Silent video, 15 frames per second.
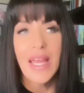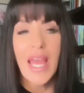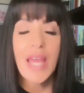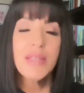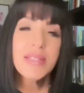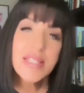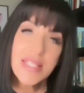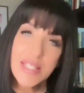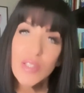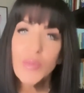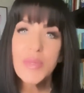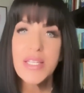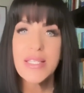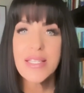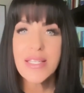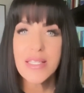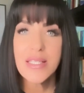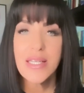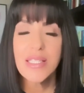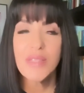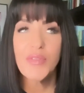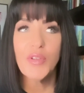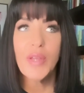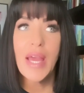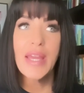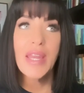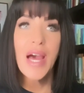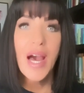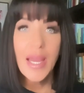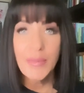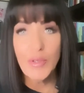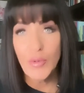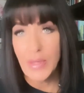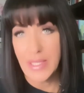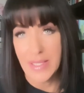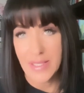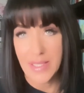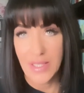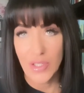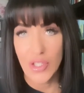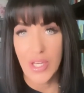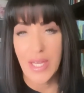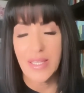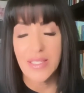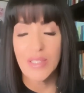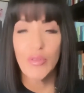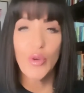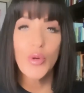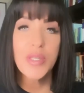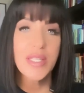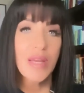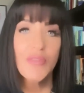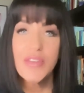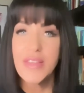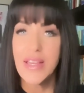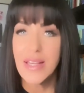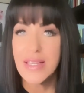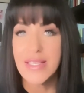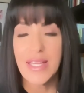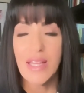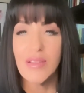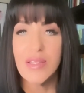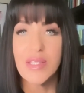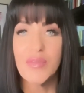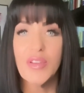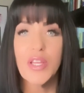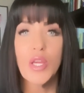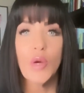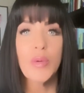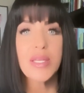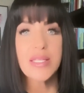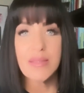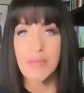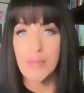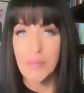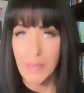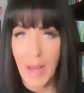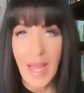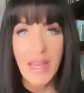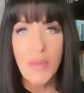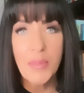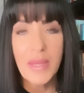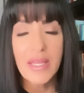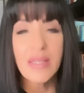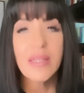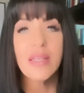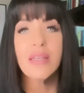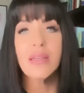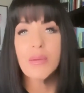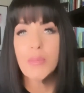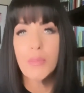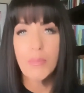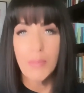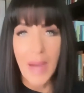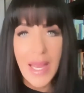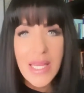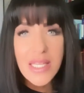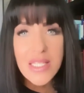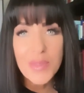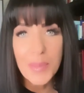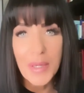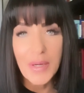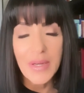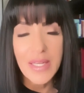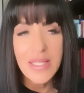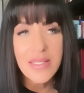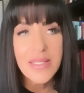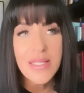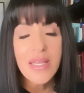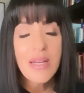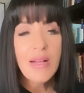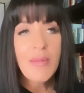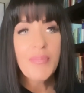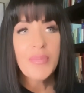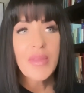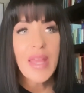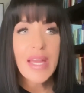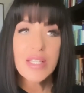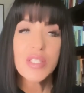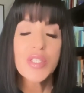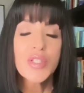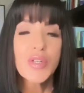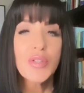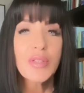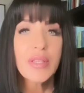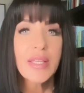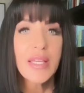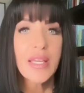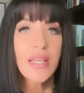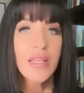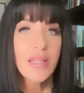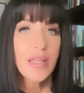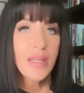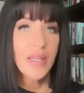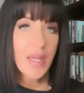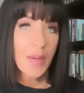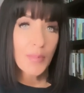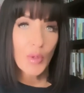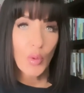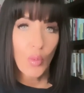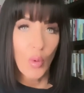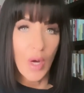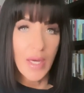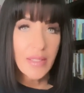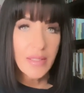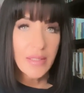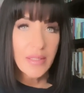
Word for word: and still be successful. And I'm going to suggest, of course, everything I say in this video is my opinion, my experience, and certainly number one,